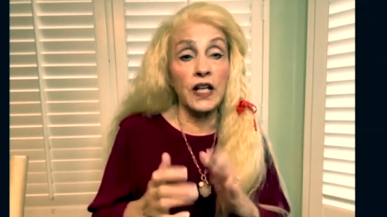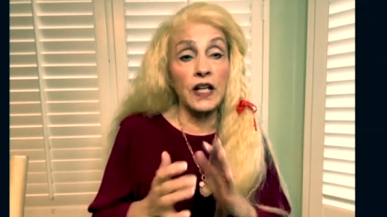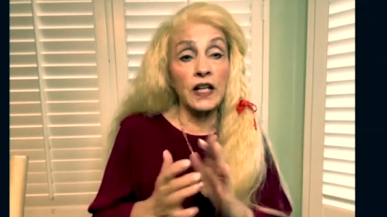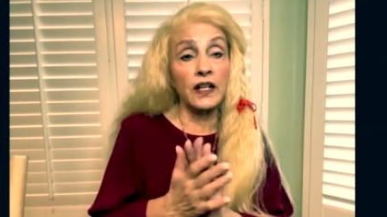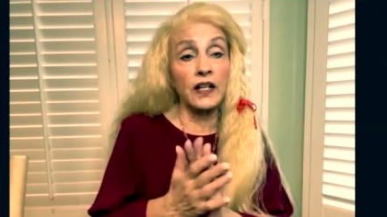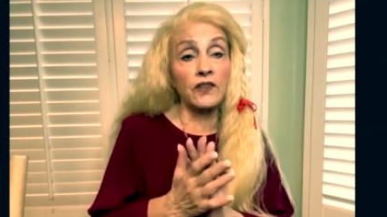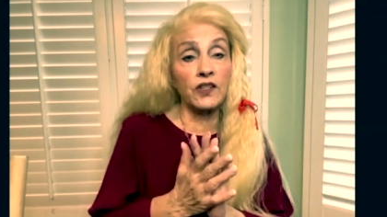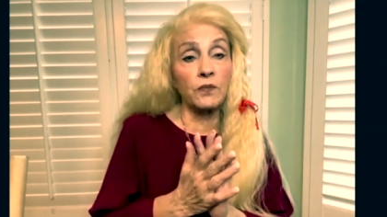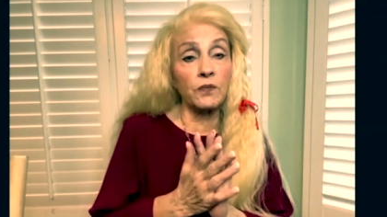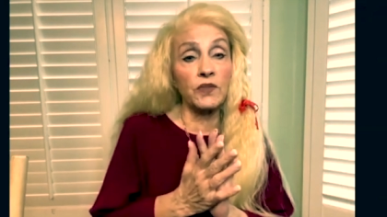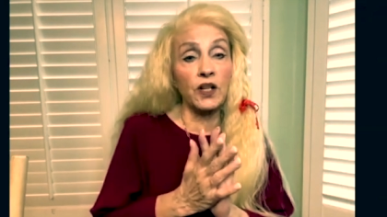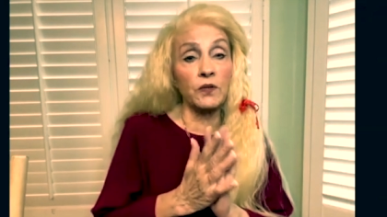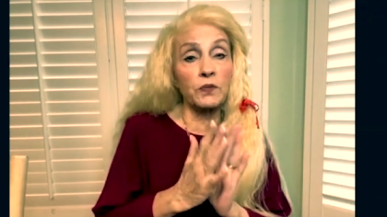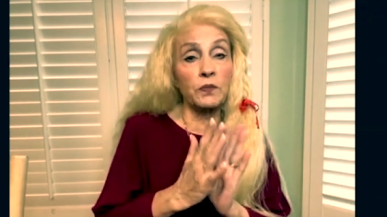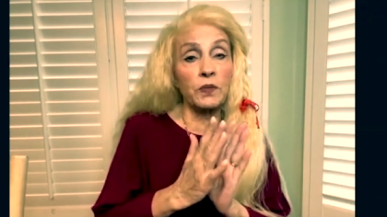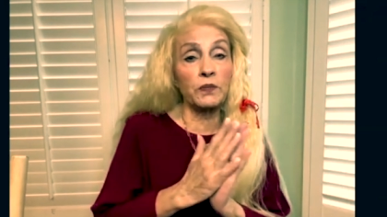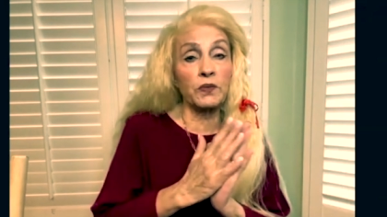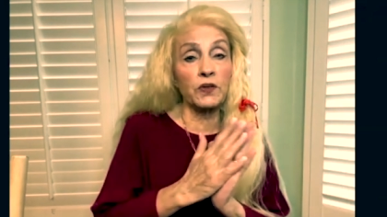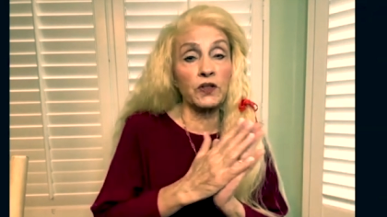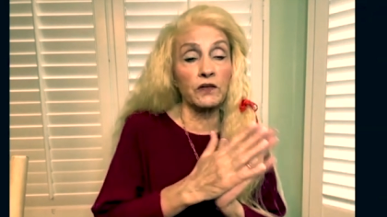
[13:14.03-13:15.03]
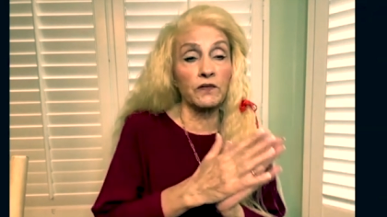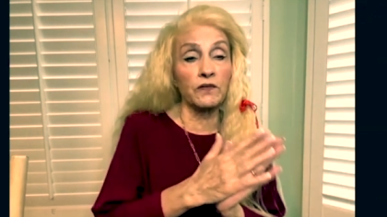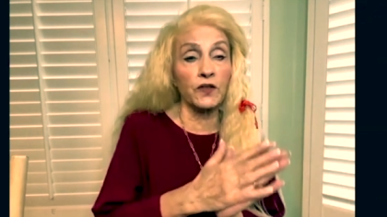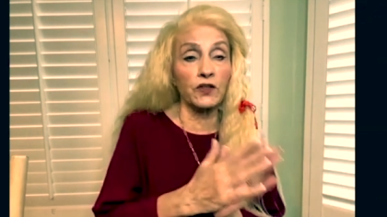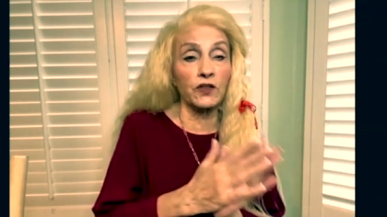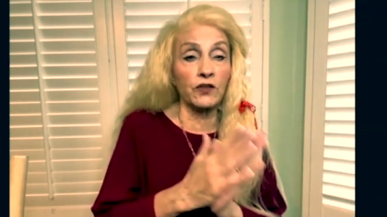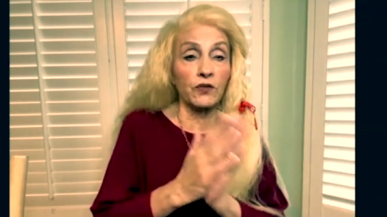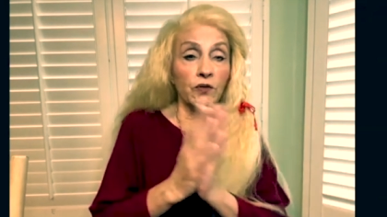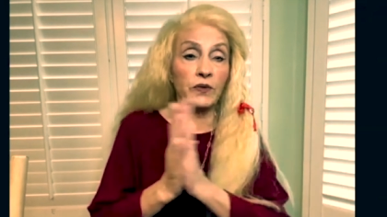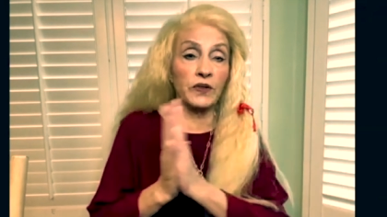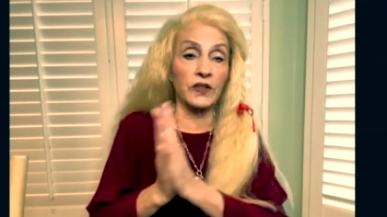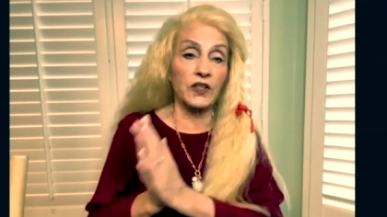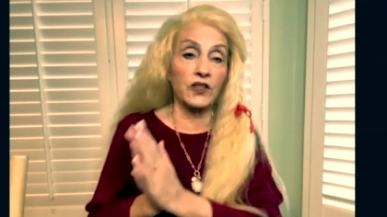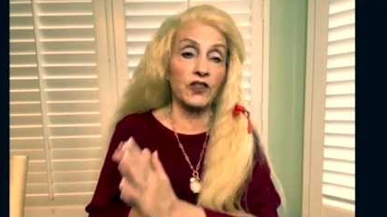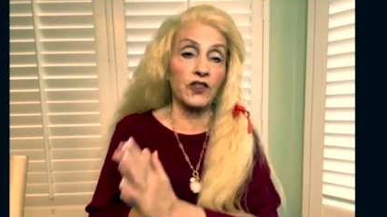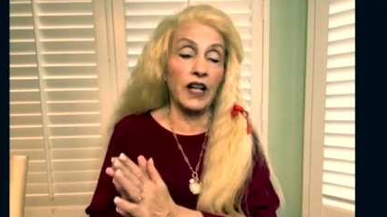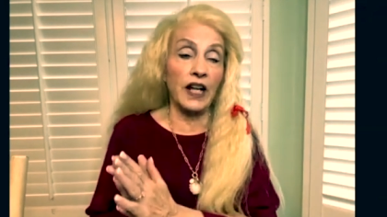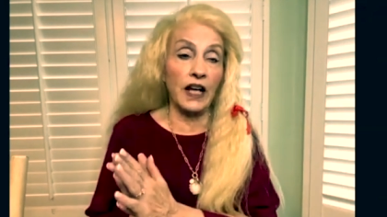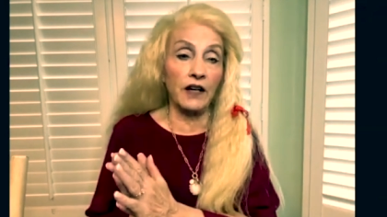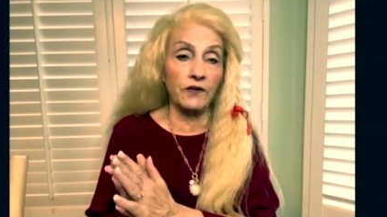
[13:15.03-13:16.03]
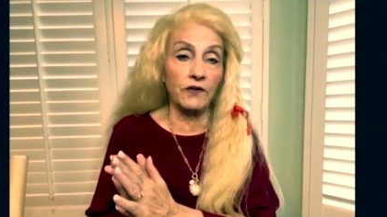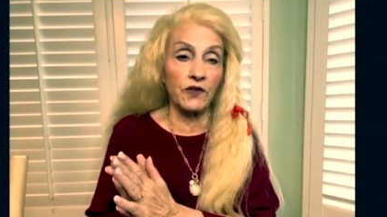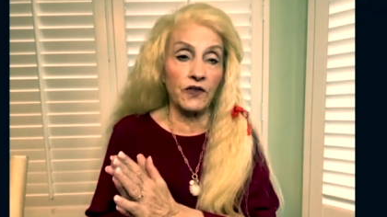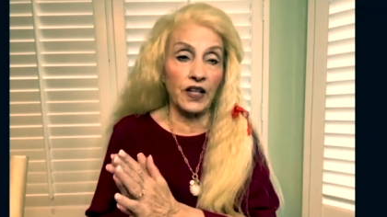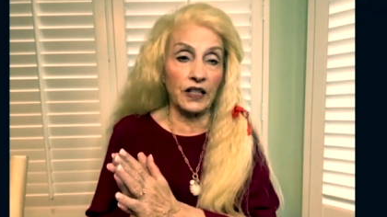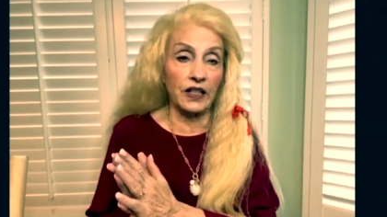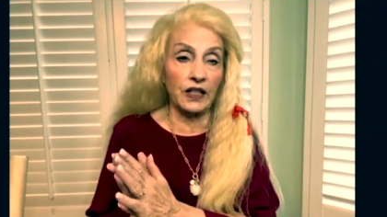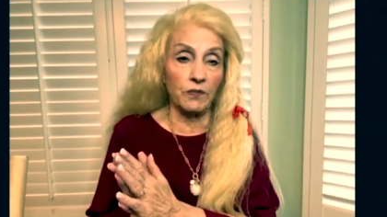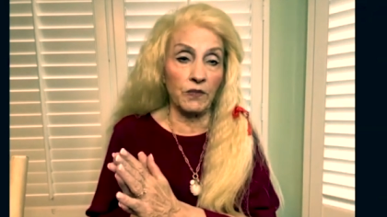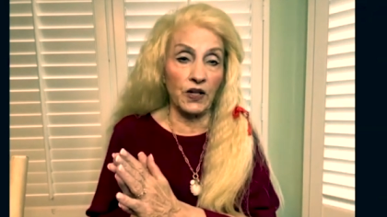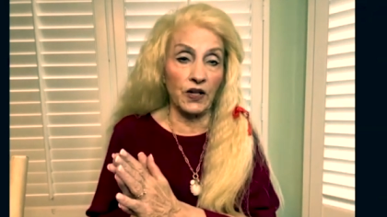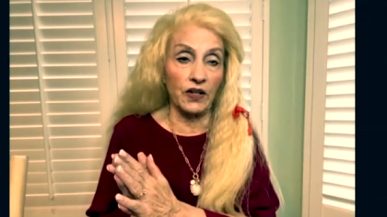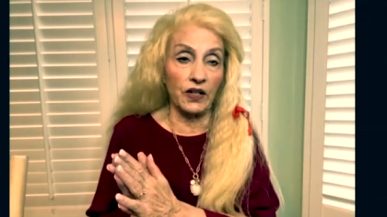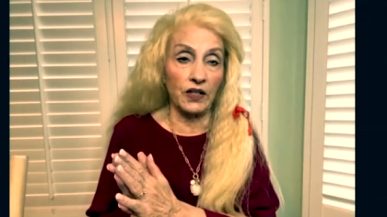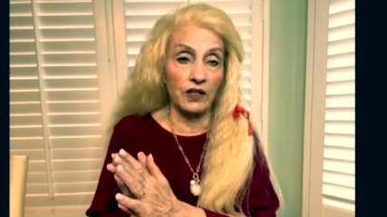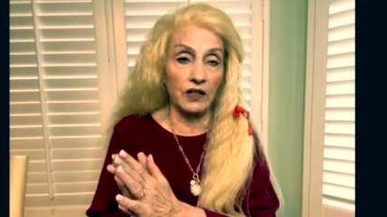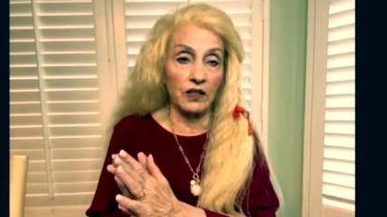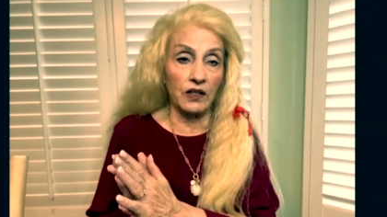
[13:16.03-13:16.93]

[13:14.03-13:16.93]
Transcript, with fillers: Now, sometimes people convert to a religion after they get married.